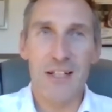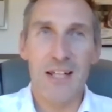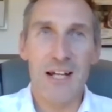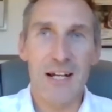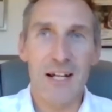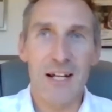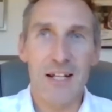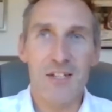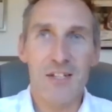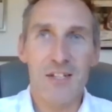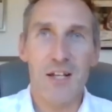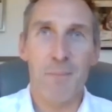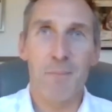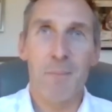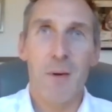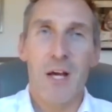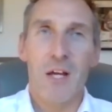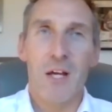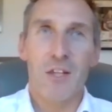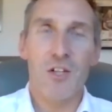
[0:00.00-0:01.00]
Yeah, it's
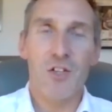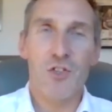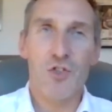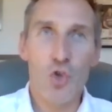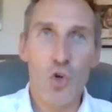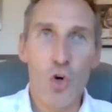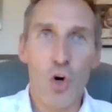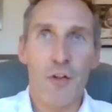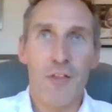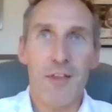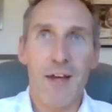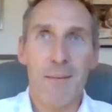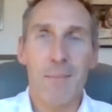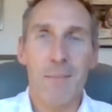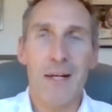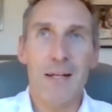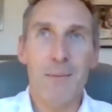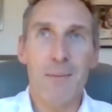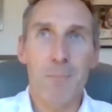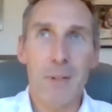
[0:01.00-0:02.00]
there's not that
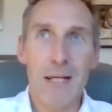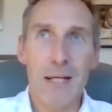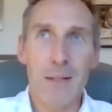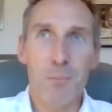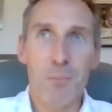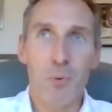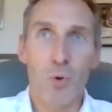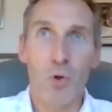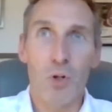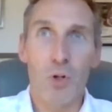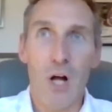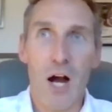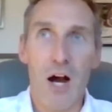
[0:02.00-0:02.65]
many people